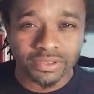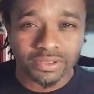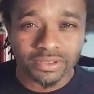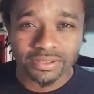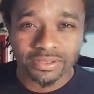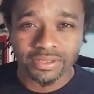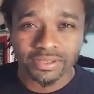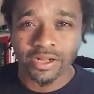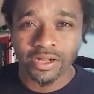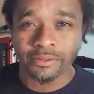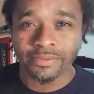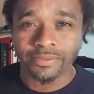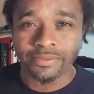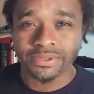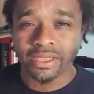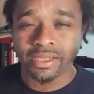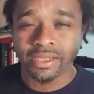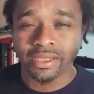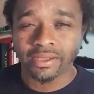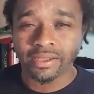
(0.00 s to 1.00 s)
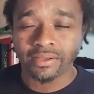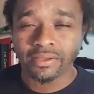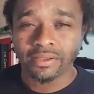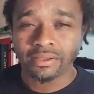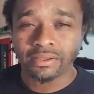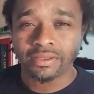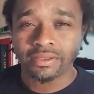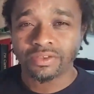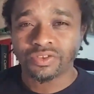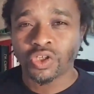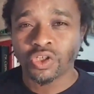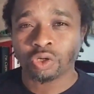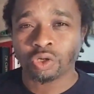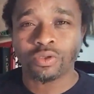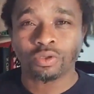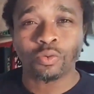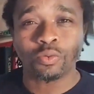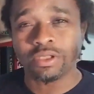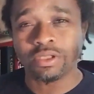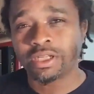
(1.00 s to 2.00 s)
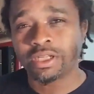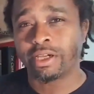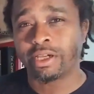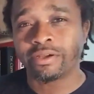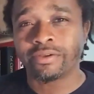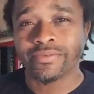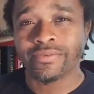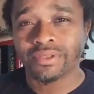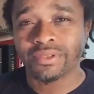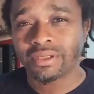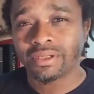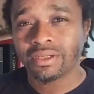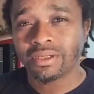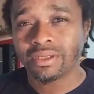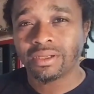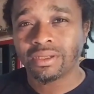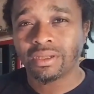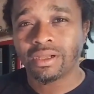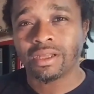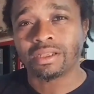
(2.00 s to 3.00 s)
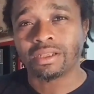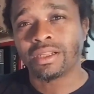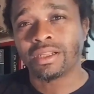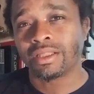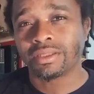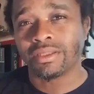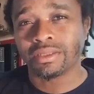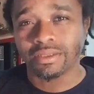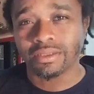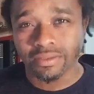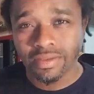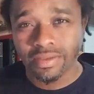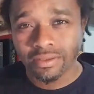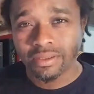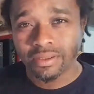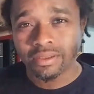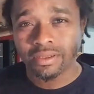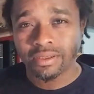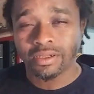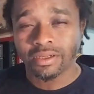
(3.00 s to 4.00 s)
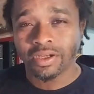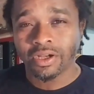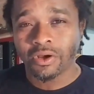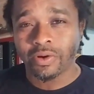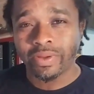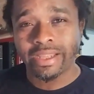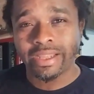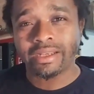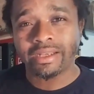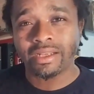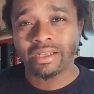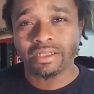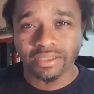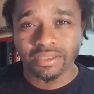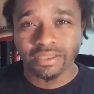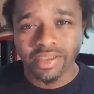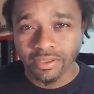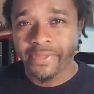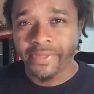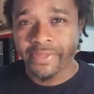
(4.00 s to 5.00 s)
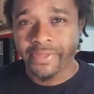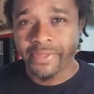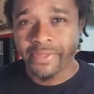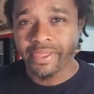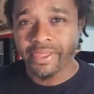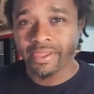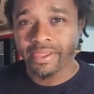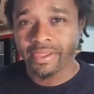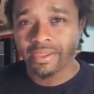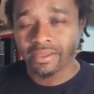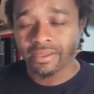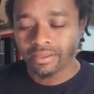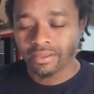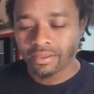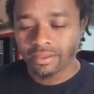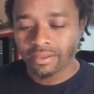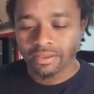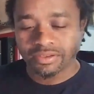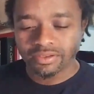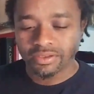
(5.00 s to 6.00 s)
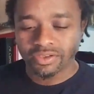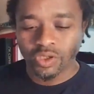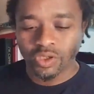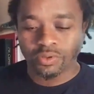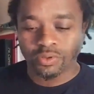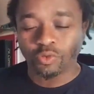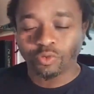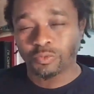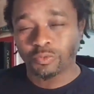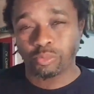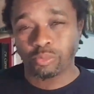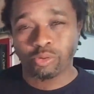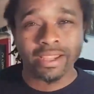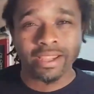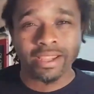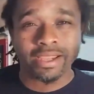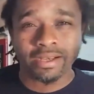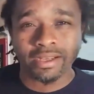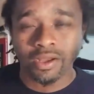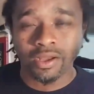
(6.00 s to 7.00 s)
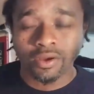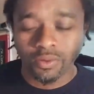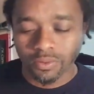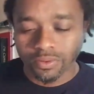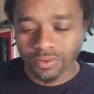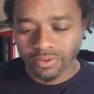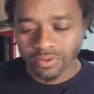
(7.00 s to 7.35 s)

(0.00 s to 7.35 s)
You know what I'm saying? Someone who loves another, you know, energy. You know what I mean? Someone who's breaking an oath.